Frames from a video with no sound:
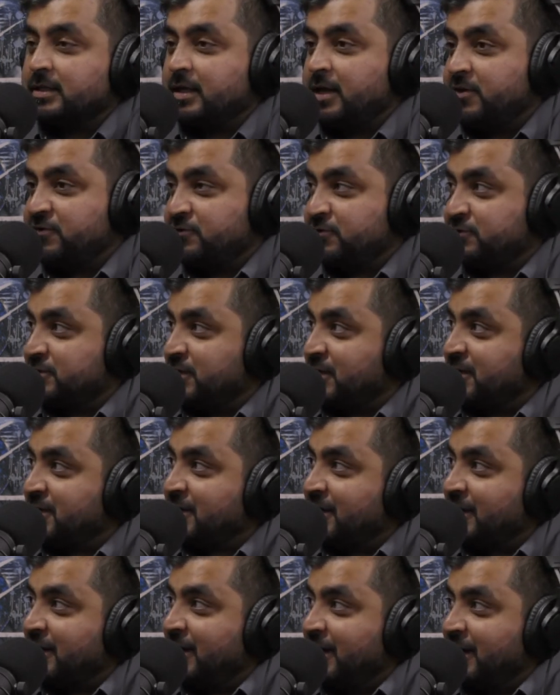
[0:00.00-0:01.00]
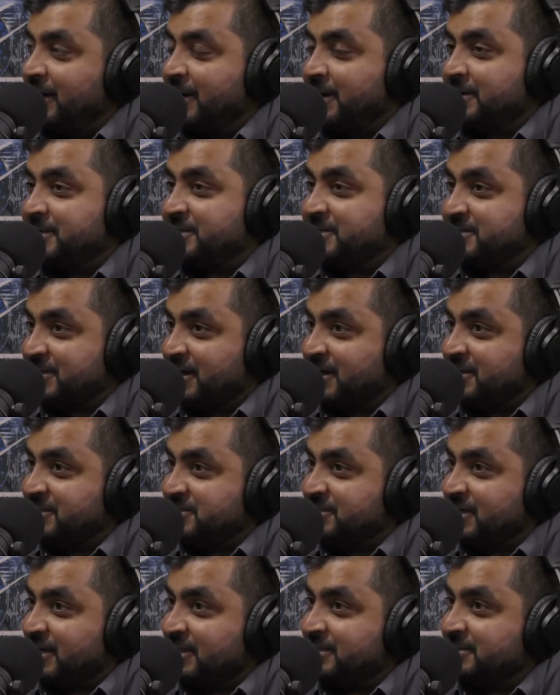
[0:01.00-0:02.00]
interesting design
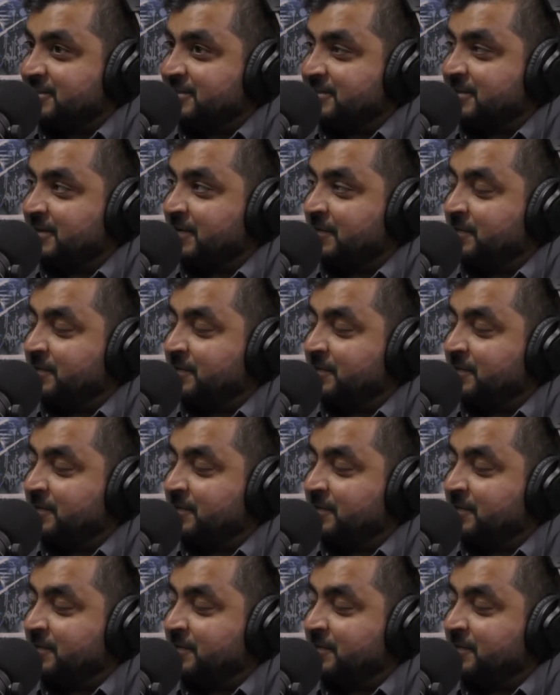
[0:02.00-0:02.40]
challenge.